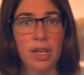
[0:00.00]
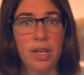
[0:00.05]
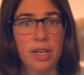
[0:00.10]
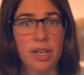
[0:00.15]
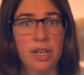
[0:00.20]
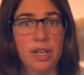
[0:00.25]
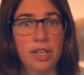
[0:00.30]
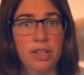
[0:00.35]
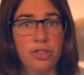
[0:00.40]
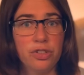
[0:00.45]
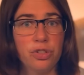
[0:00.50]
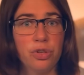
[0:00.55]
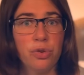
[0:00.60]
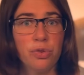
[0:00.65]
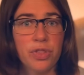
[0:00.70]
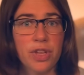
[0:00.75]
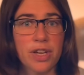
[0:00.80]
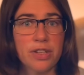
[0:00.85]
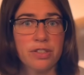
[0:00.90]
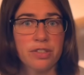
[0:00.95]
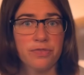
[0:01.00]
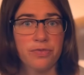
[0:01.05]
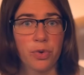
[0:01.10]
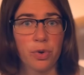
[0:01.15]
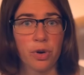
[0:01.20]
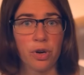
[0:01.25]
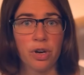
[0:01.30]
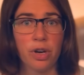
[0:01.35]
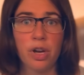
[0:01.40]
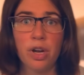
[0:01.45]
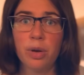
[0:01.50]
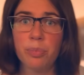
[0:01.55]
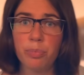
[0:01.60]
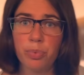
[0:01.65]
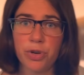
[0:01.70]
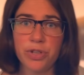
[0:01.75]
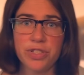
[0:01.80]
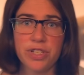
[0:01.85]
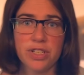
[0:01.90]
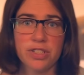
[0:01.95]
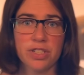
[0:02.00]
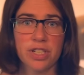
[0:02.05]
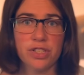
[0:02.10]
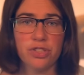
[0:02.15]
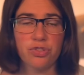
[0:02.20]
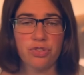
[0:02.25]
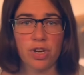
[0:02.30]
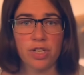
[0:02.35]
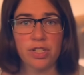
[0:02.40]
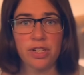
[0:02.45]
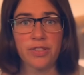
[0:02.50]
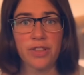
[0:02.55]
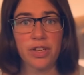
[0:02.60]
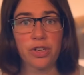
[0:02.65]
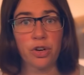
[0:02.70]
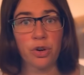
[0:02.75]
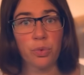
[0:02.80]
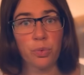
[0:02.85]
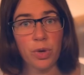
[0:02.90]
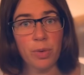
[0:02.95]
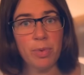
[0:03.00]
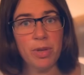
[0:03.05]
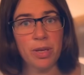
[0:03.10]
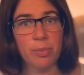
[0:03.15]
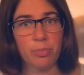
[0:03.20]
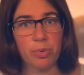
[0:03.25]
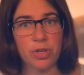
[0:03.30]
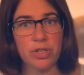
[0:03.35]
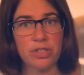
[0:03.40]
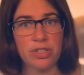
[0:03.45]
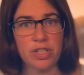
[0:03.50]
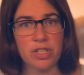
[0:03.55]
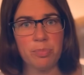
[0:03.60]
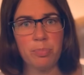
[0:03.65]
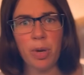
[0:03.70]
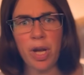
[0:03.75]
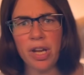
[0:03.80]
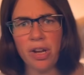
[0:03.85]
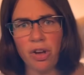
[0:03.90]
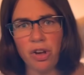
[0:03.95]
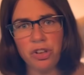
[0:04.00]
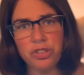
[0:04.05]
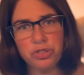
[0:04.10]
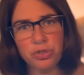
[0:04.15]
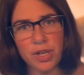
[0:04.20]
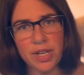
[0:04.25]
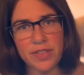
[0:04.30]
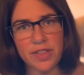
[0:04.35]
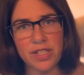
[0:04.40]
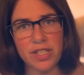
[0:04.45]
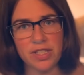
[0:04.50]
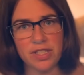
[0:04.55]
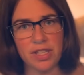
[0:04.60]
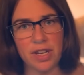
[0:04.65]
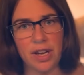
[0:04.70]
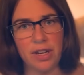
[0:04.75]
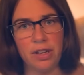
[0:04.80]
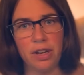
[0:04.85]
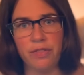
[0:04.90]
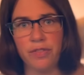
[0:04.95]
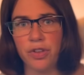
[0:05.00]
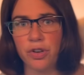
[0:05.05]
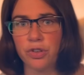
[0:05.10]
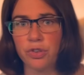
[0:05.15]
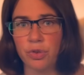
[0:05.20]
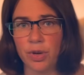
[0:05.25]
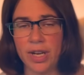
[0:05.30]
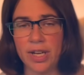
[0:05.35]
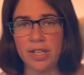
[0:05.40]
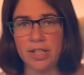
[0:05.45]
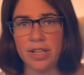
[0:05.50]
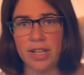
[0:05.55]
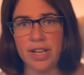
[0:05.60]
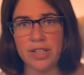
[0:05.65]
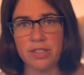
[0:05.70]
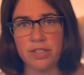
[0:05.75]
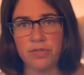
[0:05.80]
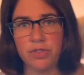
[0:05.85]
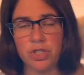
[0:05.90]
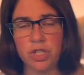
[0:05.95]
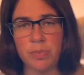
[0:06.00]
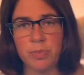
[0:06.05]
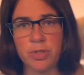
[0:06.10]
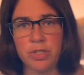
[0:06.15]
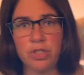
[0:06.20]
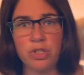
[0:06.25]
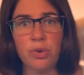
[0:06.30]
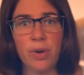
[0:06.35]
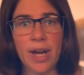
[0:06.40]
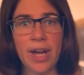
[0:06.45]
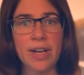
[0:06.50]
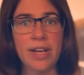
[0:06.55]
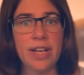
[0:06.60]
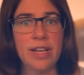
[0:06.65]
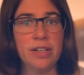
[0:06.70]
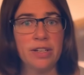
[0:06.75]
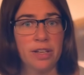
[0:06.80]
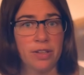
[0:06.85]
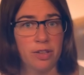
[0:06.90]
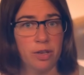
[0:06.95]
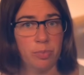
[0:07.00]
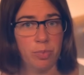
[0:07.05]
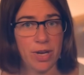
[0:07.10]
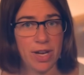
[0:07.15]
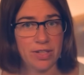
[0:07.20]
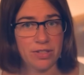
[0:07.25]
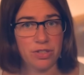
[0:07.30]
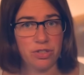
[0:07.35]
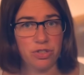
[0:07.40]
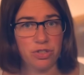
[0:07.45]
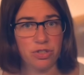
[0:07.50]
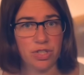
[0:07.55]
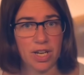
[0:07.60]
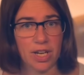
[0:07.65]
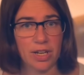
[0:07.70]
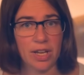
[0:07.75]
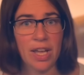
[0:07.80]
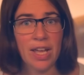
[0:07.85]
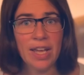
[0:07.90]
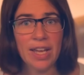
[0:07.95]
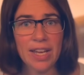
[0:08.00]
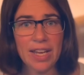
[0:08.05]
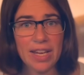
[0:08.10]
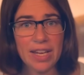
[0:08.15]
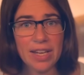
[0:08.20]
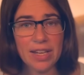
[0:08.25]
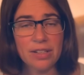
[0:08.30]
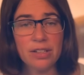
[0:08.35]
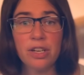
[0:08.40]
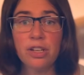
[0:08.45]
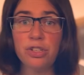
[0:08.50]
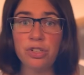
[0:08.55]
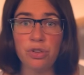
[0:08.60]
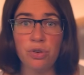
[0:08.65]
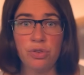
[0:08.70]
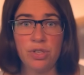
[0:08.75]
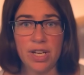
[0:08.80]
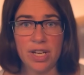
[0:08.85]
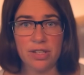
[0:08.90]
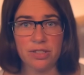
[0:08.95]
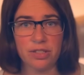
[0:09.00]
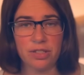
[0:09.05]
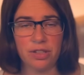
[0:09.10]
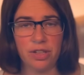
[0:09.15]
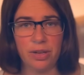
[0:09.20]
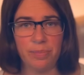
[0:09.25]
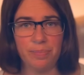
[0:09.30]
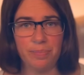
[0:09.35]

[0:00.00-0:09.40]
In 2004, Princess constructed the Caribbean Princess by altering the design of their grand class of ships to add another passenger deck and a new dance club.